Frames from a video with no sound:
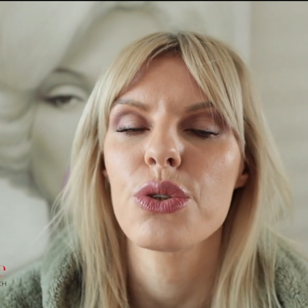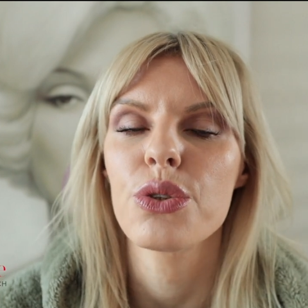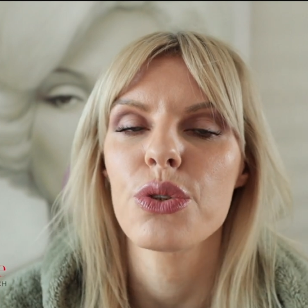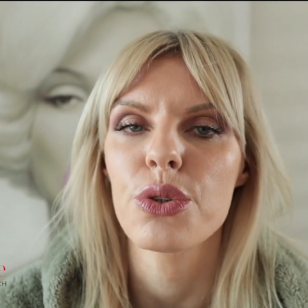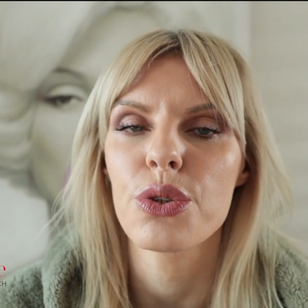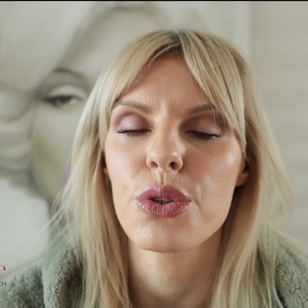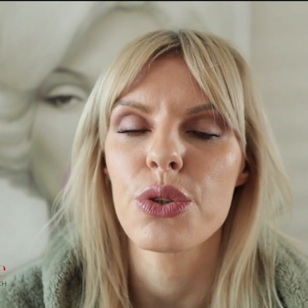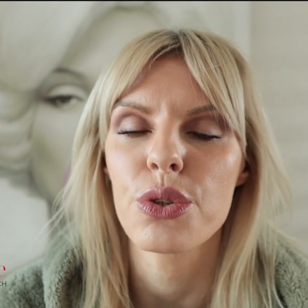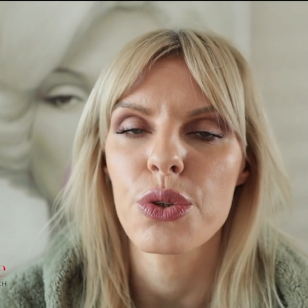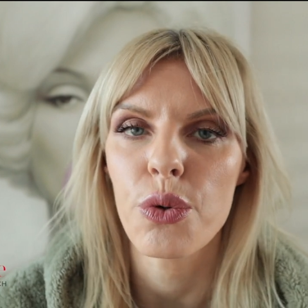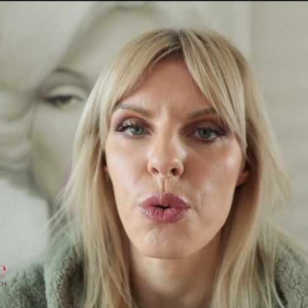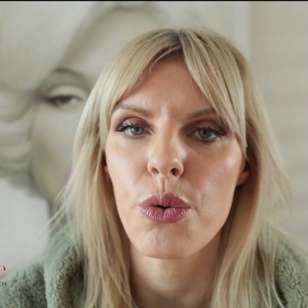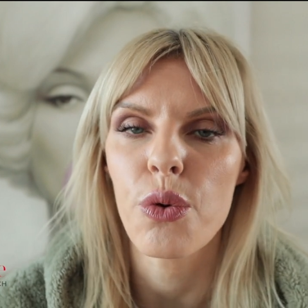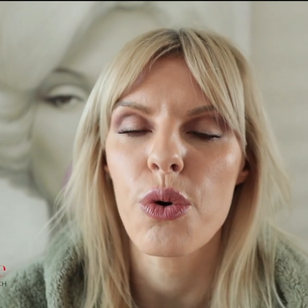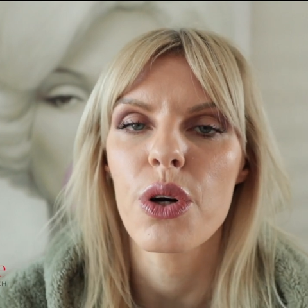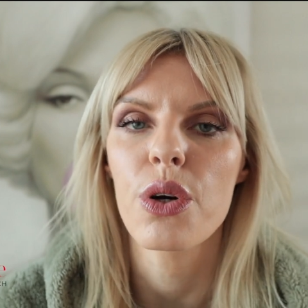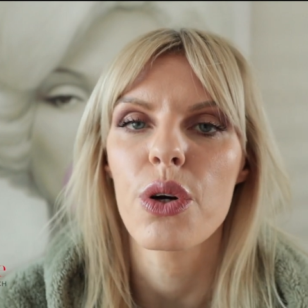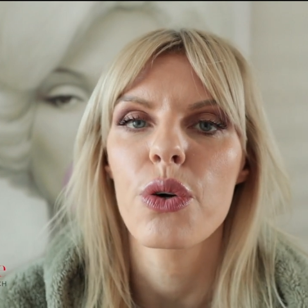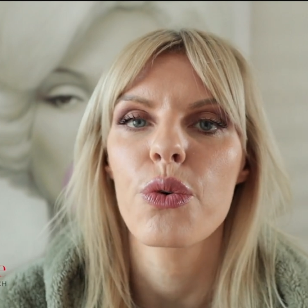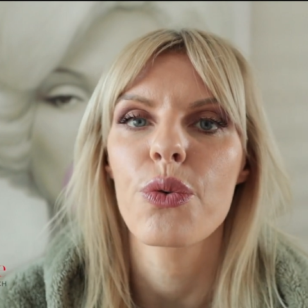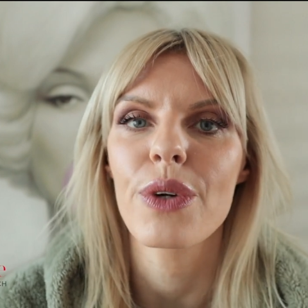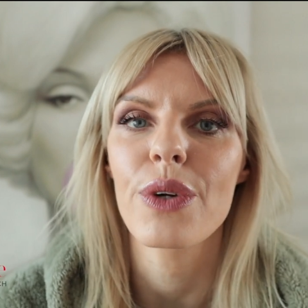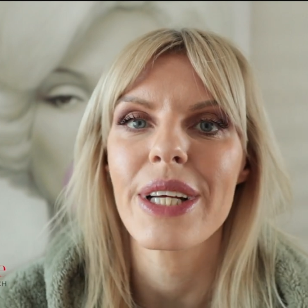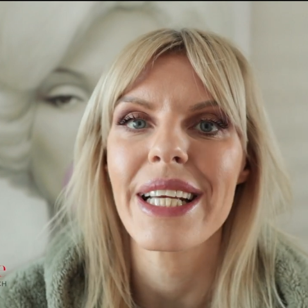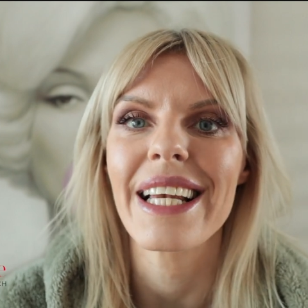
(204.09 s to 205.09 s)
to your
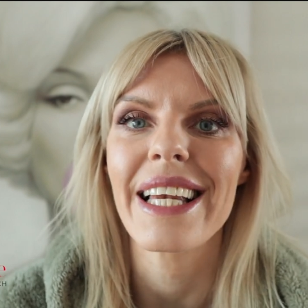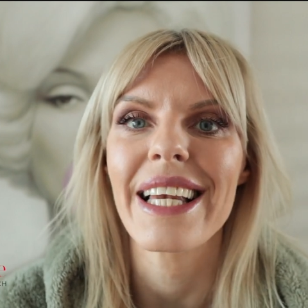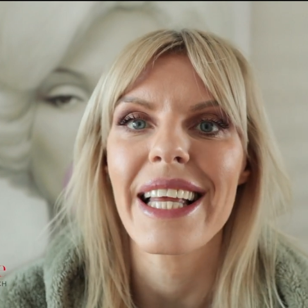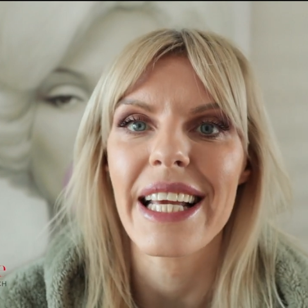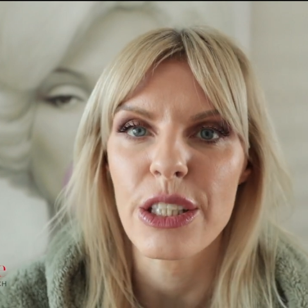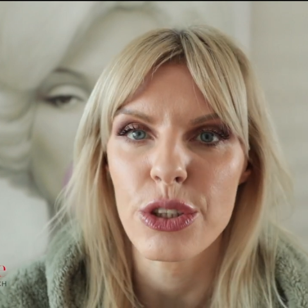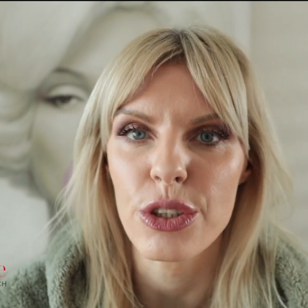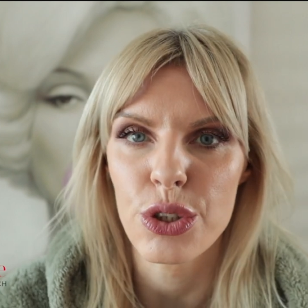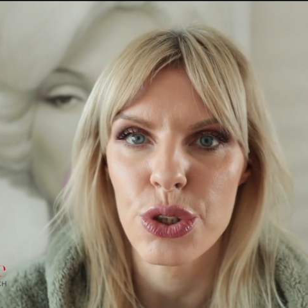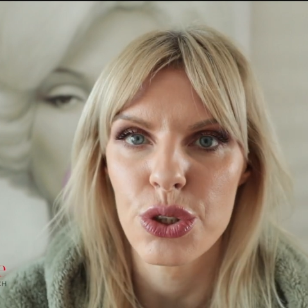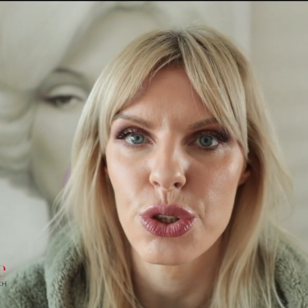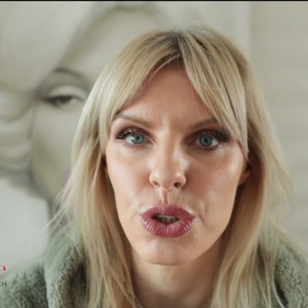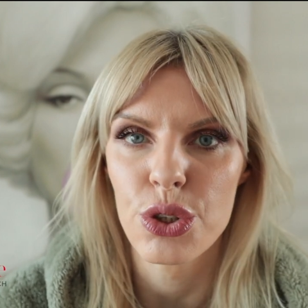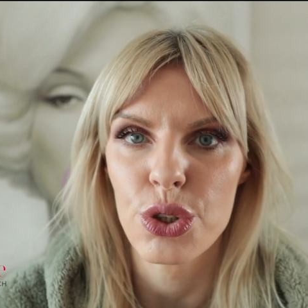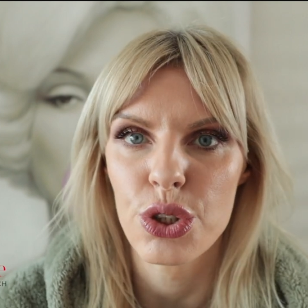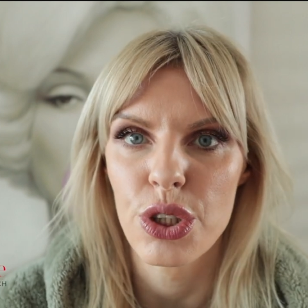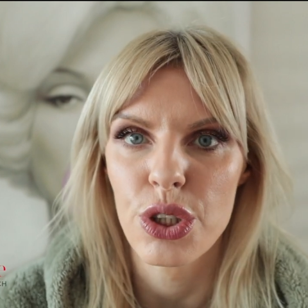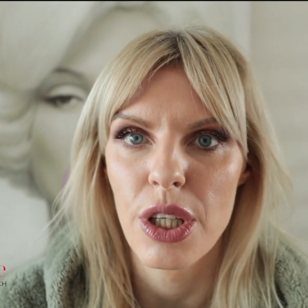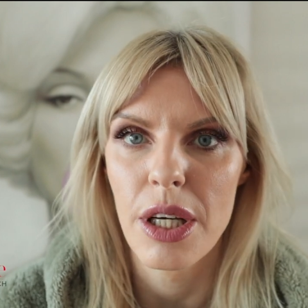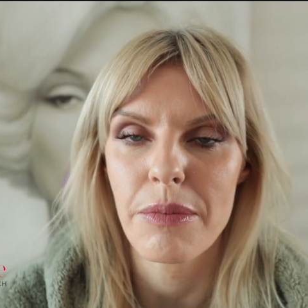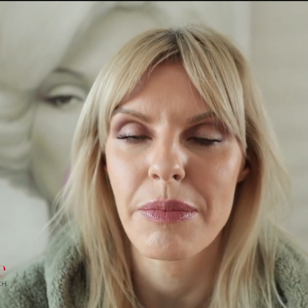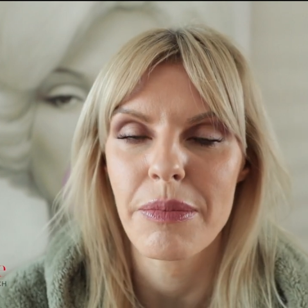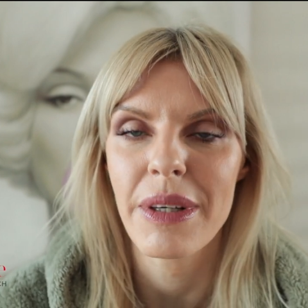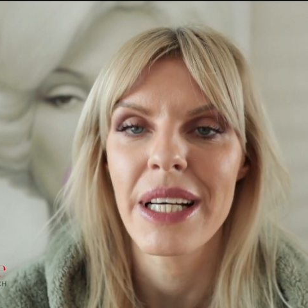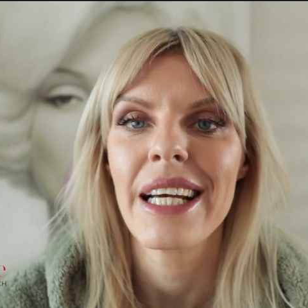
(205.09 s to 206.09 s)

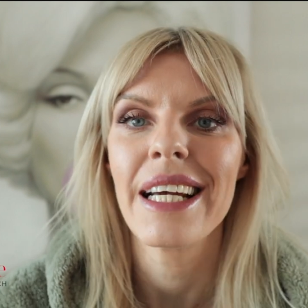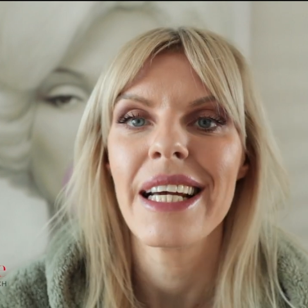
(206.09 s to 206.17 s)
relationship.